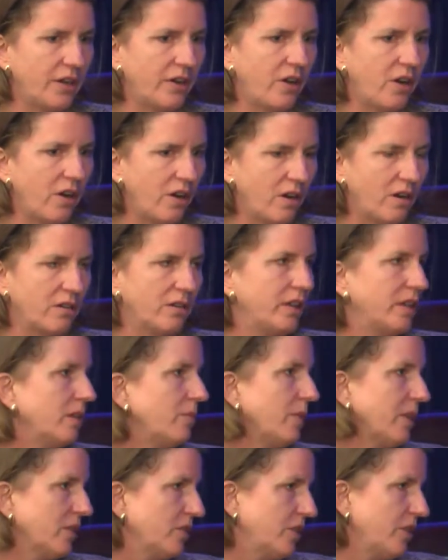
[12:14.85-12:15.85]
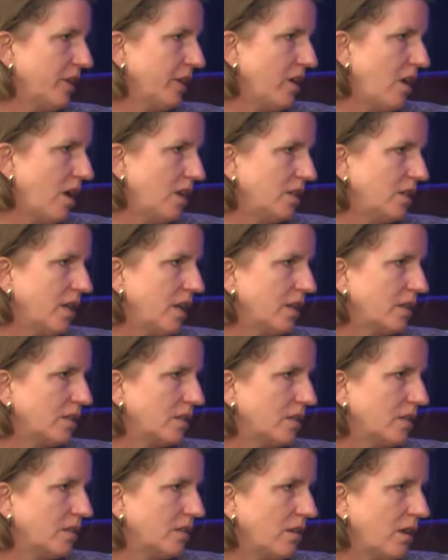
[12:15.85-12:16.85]
are in a military
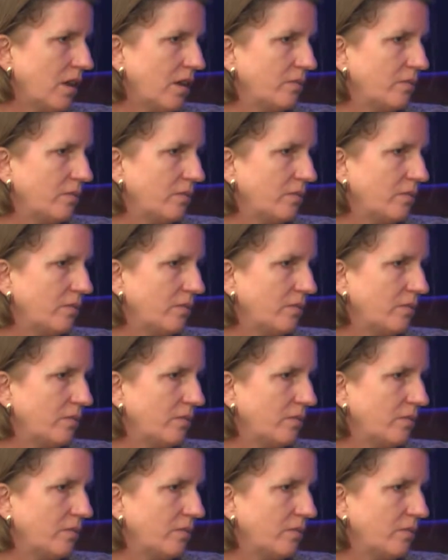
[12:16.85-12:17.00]
context.